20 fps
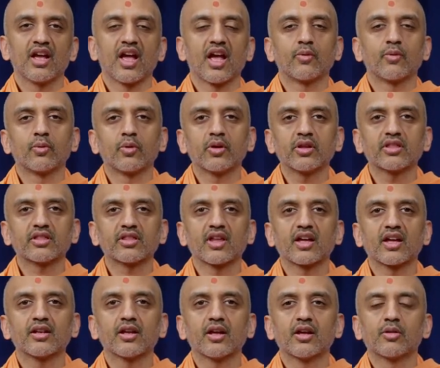And with
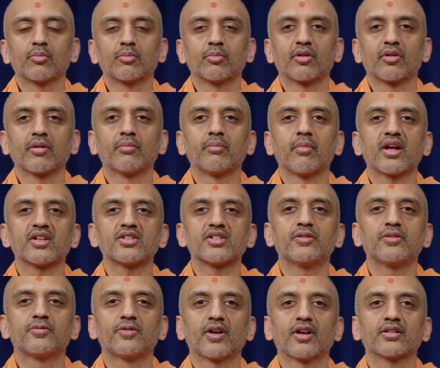that,
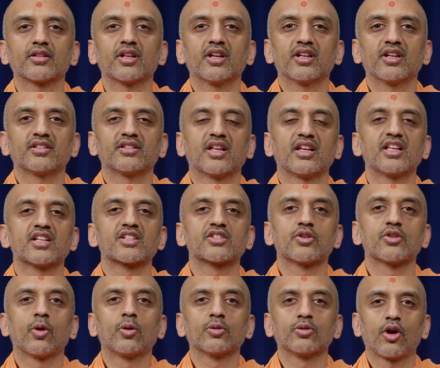Brahmaji felt that he is
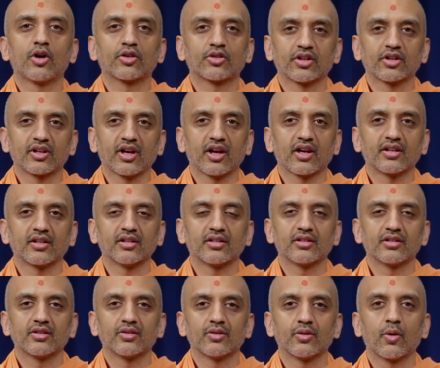no longer God,
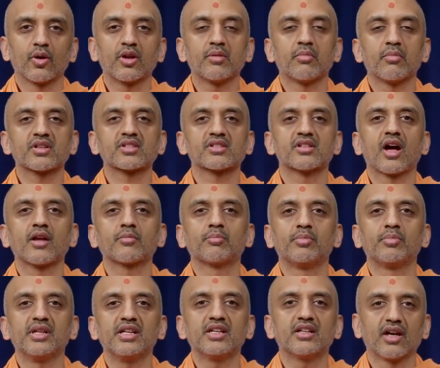or he must
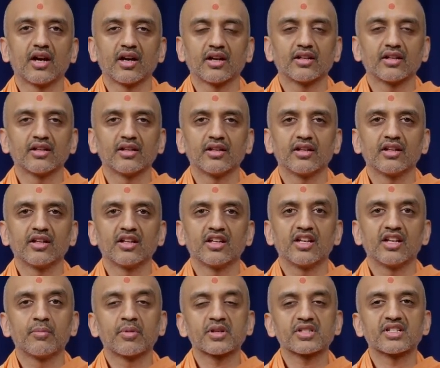not be God.
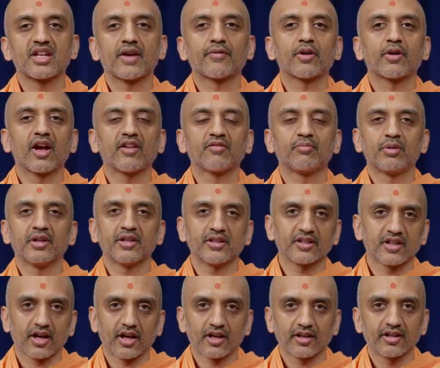He must never have
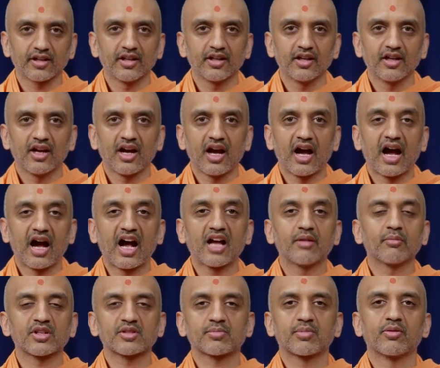been God.
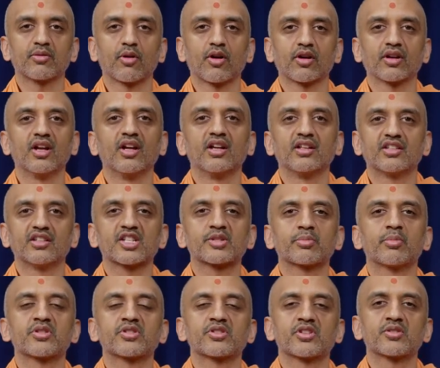I must be wrong.
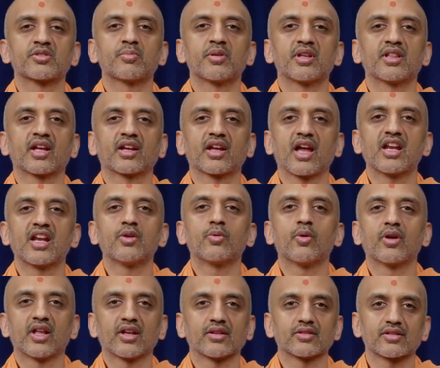This must just be like
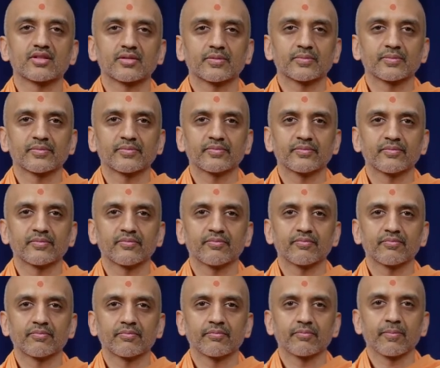anyone else.
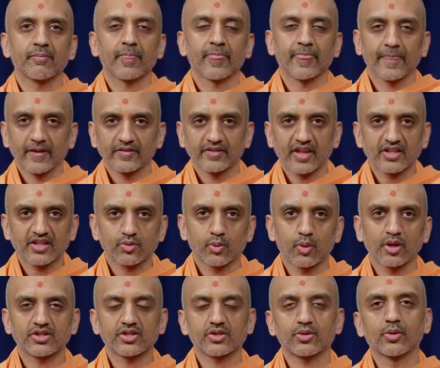That's
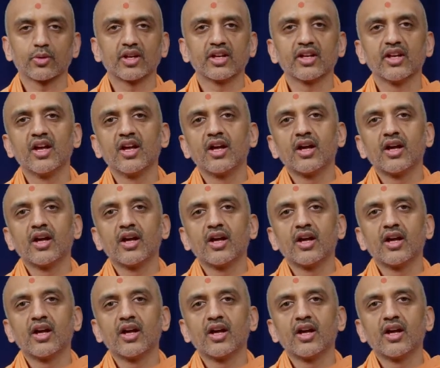one story.